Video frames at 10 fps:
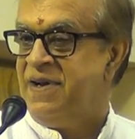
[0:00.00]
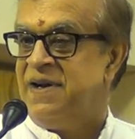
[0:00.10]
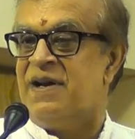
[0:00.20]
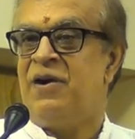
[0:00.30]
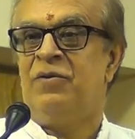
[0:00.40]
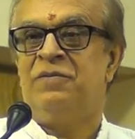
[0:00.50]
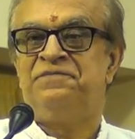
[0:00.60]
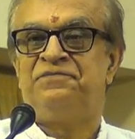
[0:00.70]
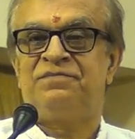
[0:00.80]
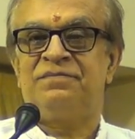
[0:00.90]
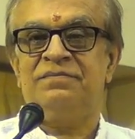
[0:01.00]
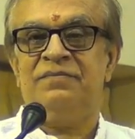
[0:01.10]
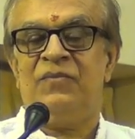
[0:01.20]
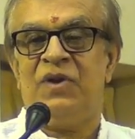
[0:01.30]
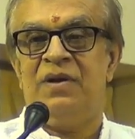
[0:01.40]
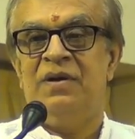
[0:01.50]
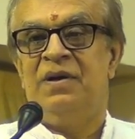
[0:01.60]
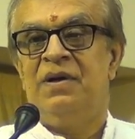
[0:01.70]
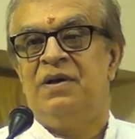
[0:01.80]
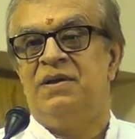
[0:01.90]
Now,
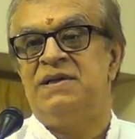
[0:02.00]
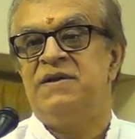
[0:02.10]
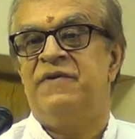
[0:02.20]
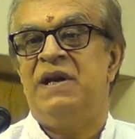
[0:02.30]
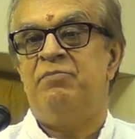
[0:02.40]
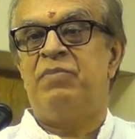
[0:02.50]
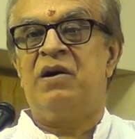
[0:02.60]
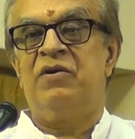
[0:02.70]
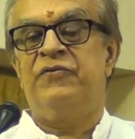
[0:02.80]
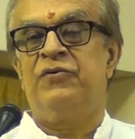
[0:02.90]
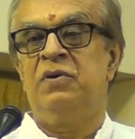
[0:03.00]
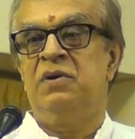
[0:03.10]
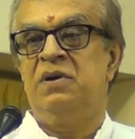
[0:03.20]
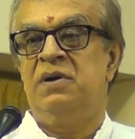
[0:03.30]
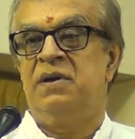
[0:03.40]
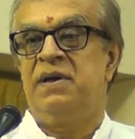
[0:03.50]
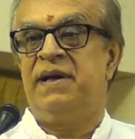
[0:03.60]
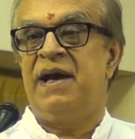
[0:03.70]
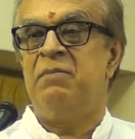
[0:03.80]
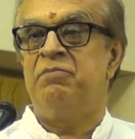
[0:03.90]
there's a very powerful
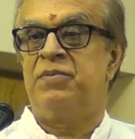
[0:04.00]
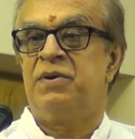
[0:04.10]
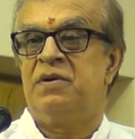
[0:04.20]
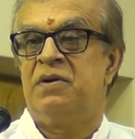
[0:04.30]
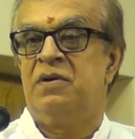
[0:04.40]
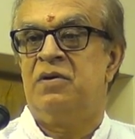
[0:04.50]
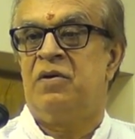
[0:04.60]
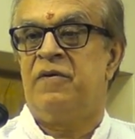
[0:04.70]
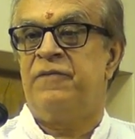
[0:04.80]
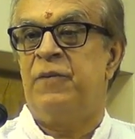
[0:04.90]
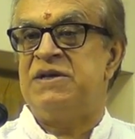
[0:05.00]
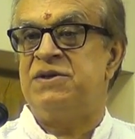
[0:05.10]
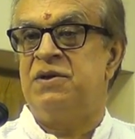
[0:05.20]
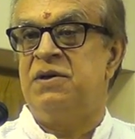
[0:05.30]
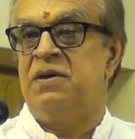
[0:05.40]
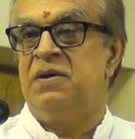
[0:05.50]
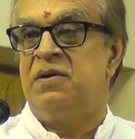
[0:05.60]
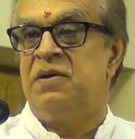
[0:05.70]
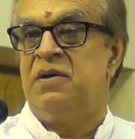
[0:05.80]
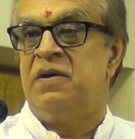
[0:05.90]
camp of Western
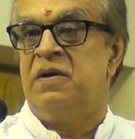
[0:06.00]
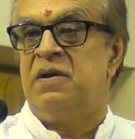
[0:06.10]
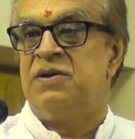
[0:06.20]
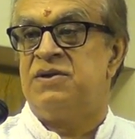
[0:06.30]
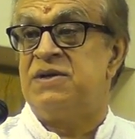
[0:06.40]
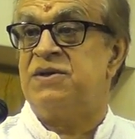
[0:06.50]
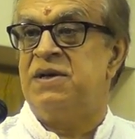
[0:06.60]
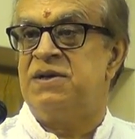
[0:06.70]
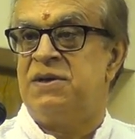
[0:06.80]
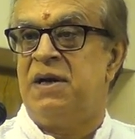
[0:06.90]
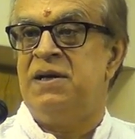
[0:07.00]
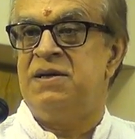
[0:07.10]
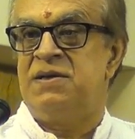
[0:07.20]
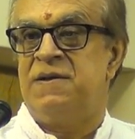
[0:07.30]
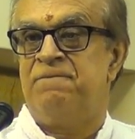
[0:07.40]
Sanskrit studies